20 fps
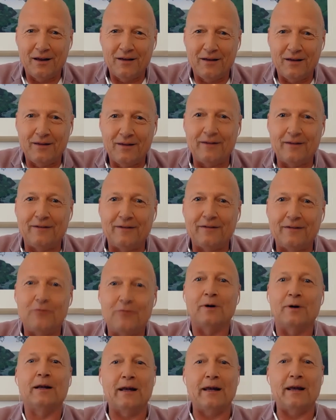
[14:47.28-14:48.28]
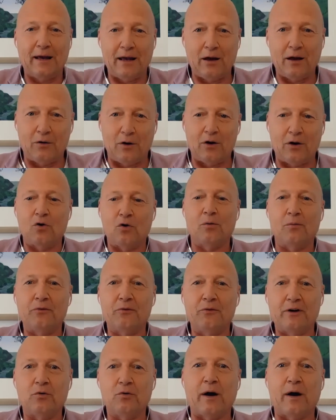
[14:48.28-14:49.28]
This is really a normal
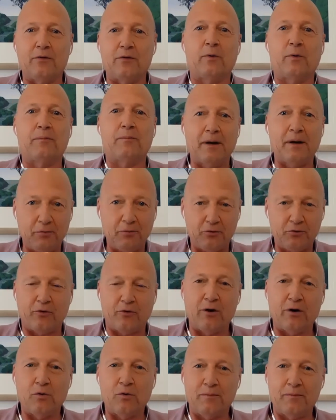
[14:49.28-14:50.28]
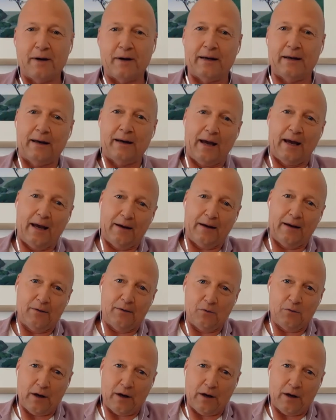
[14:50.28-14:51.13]
situation where people struggle with money, and